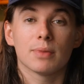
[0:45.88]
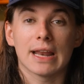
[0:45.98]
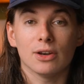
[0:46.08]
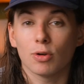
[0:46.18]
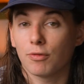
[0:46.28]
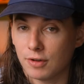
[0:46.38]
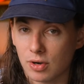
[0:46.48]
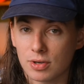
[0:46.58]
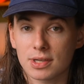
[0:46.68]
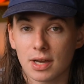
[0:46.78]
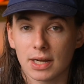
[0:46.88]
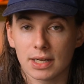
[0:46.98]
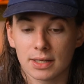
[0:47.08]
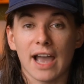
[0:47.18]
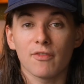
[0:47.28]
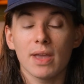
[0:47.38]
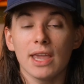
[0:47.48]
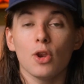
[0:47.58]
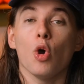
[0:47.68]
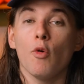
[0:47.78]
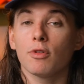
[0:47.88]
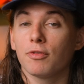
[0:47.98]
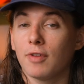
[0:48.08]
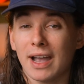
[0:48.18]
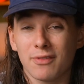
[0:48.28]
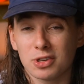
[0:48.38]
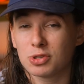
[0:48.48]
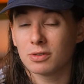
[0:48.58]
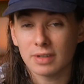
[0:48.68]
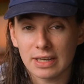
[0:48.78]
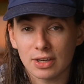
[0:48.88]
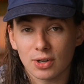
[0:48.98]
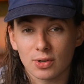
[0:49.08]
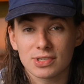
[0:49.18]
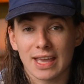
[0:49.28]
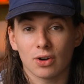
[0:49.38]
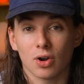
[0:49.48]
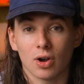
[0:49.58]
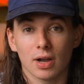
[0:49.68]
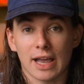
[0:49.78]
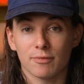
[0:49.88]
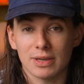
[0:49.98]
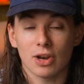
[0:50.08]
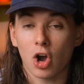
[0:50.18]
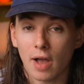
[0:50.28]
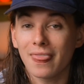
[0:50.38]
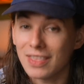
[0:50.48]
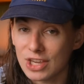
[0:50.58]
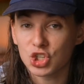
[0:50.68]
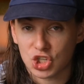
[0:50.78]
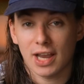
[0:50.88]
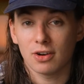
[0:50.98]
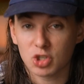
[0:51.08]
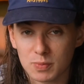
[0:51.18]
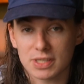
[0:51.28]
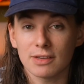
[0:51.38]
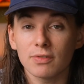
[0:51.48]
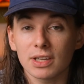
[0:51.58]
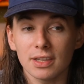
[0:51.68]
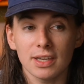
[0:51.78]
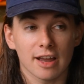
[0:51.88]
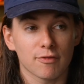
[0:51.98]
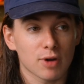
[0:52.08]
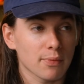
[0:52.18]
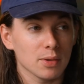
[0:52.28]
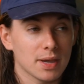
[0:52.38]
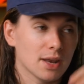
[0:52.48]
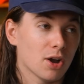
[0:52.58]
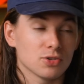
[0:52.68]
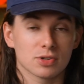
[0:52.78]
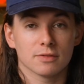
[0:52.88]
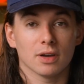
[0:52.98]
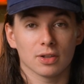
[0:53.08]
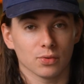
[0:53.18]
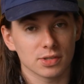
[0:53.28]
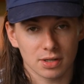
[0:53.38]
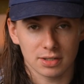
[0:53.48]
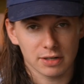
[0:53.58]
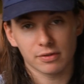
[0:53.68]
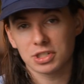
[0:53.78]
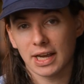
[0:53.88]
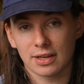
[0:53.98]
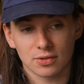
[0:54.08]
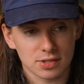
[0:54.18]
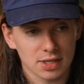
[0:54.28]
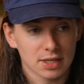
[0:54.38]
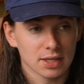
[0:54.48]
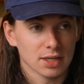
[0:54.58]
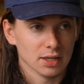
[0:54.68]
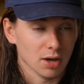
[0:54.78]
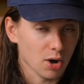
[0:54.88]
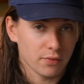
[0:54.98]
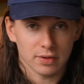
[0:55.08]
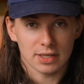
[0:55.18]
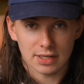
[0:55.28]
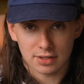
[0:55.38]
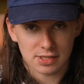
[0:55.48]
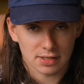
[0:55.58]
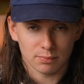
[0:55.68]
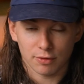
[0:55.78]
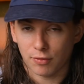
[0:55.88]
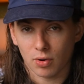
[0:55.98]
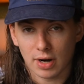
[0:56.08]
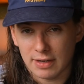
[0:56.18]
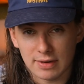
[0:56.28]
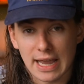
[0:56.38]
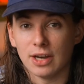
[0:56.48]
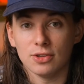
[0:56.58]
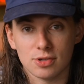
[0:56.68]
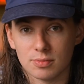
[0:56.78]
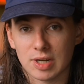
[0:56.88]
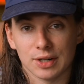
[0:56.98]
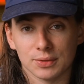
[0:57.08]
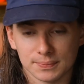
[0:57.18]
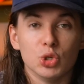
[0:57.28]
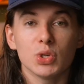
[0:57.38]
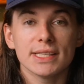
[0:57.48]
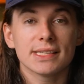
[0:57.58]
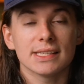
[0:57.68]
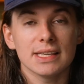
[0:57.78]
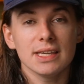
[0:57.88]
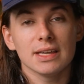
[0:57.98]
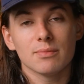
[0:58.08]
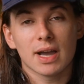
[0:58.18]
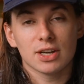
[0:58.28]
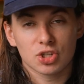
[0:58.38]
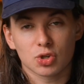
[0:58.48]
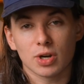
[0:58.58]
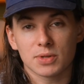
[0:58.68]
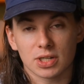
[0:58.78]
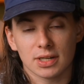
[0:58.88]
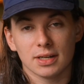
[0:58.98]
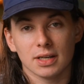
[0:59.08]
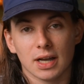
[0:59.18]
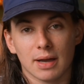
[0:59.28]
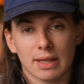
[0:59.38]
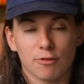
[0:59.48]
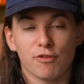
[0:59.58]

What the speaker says: but I don't focus on it. I've made over 500 videos that have been on this channel specifically, and I've probably made hundreds of other ones on different channels over the years and before I even had a YouTube channel. You can see in my description at the